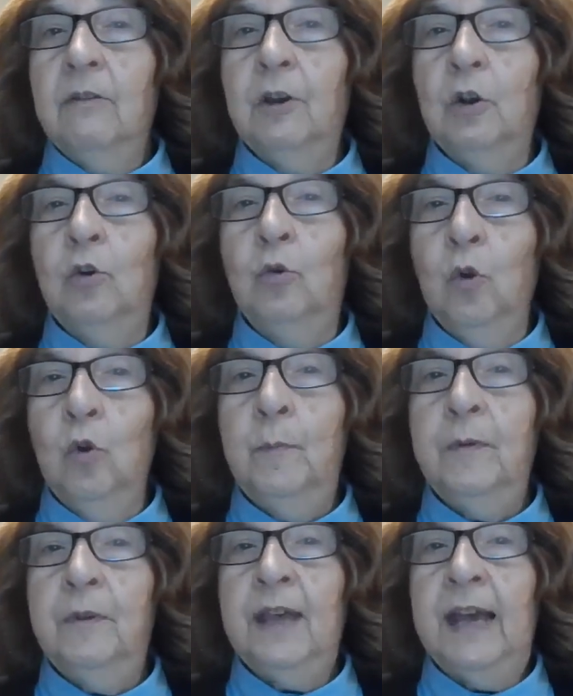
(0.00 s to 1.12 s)
the group
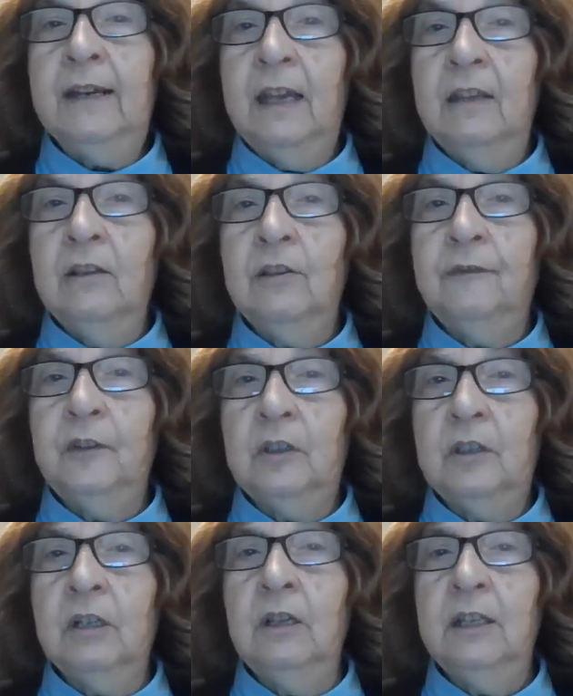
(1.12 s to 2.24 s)
that is
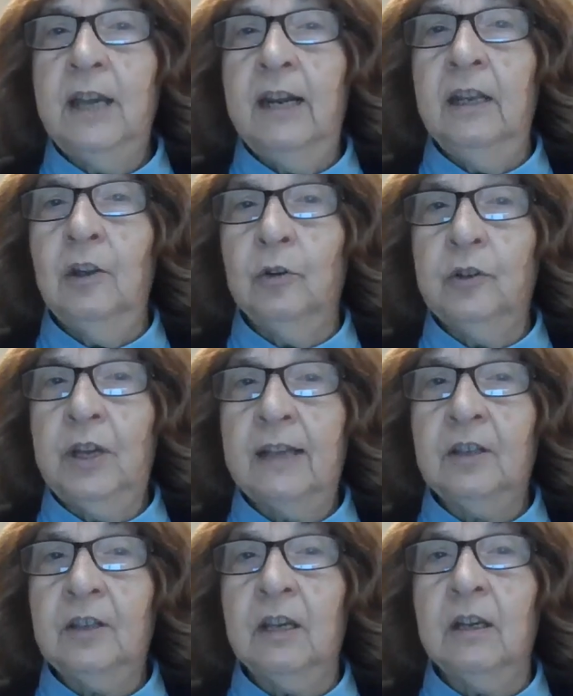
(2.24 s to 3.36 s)
facilitating your
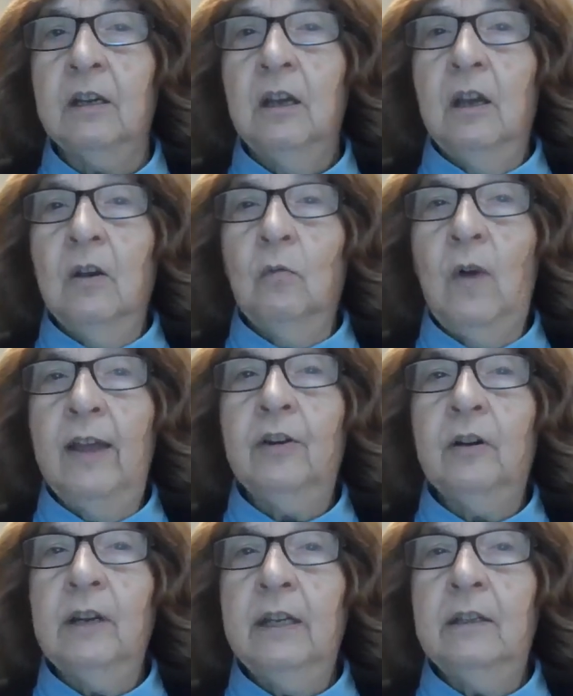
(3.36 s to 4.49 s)
testing
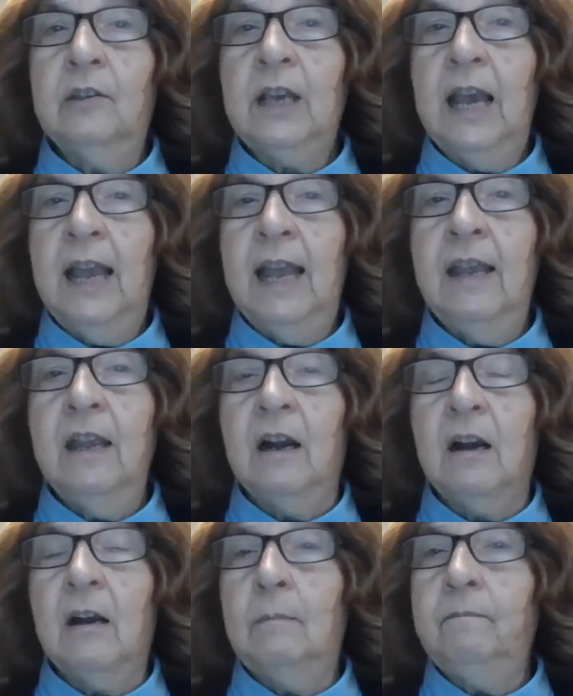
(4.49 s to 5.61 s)
whether it's a
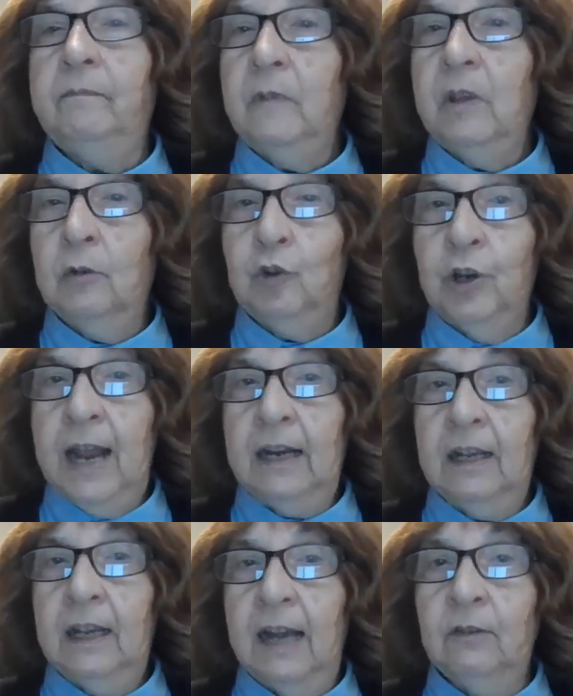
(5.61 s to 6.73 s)
um, you know
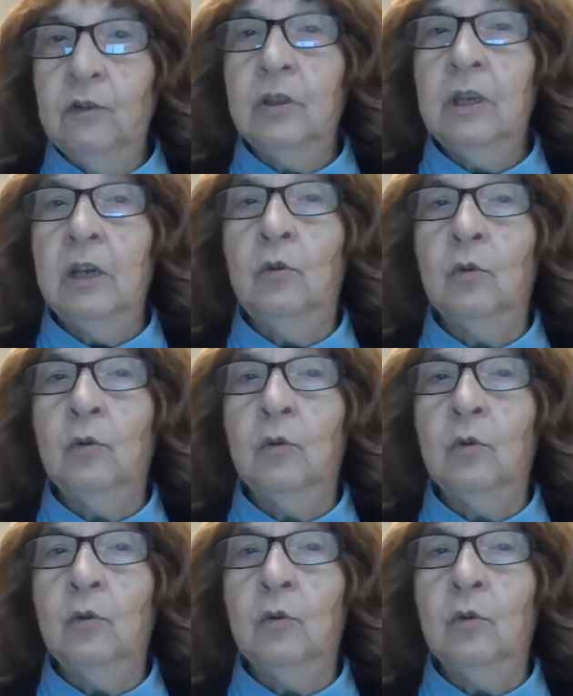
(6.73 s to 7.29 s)
genetic counseling